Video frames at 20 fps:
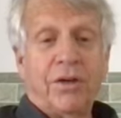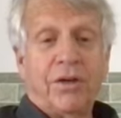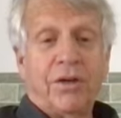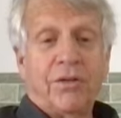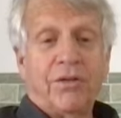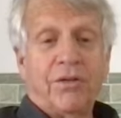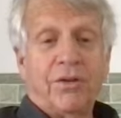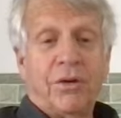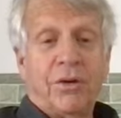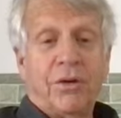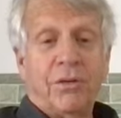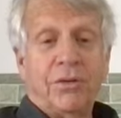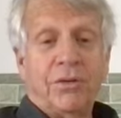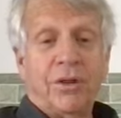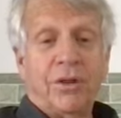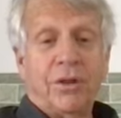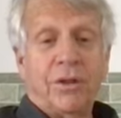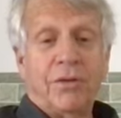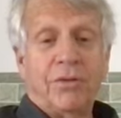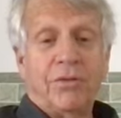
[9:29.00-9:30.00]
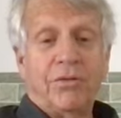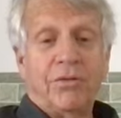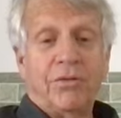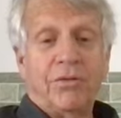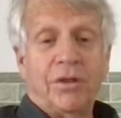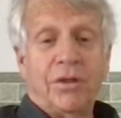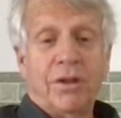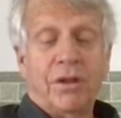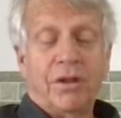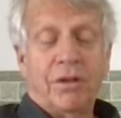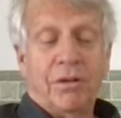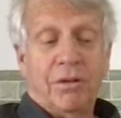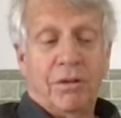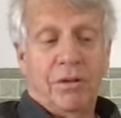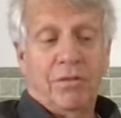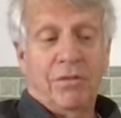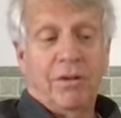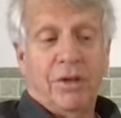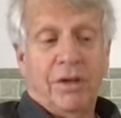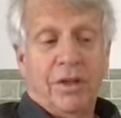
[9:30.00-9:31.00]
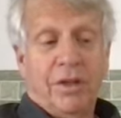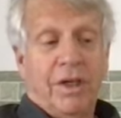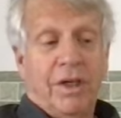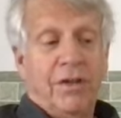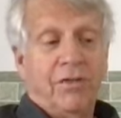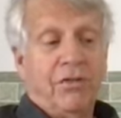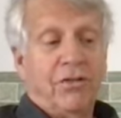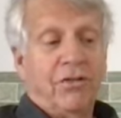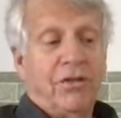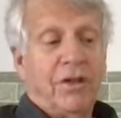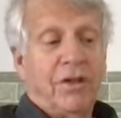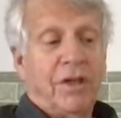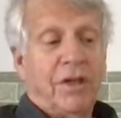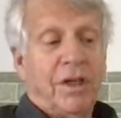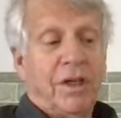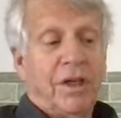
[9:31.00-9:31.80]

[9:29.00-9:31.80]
So she lives in a very nice